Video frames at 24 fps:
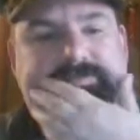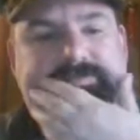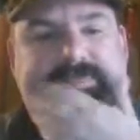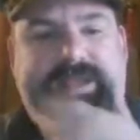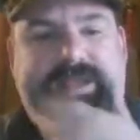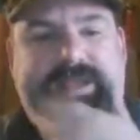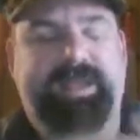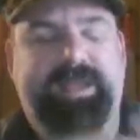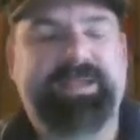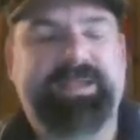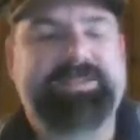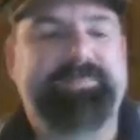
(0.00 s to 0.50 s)

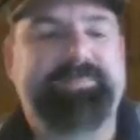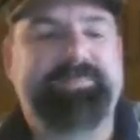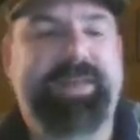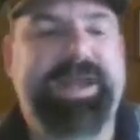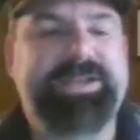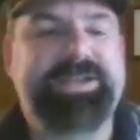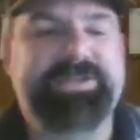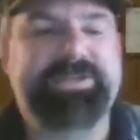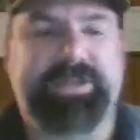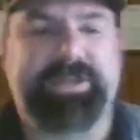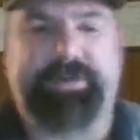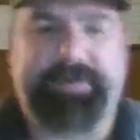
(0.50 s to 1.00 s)
Now that's my
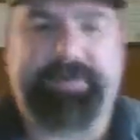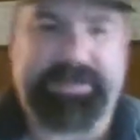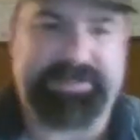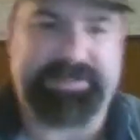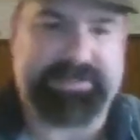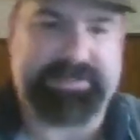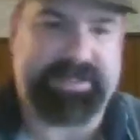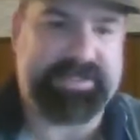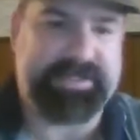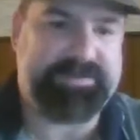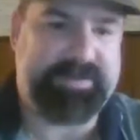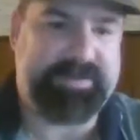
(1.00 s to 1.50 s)

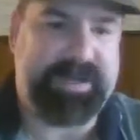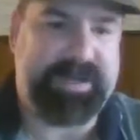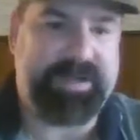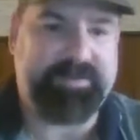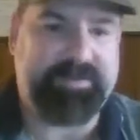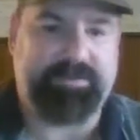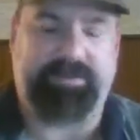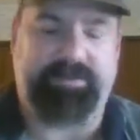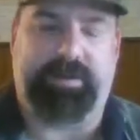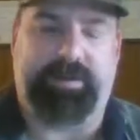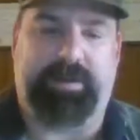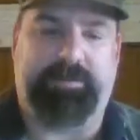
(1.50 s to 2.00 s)
generation. That's when I
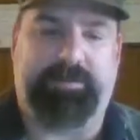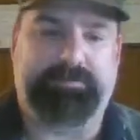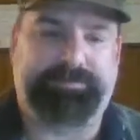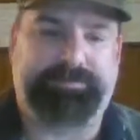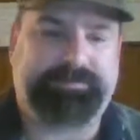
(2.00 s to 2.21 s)
grew up.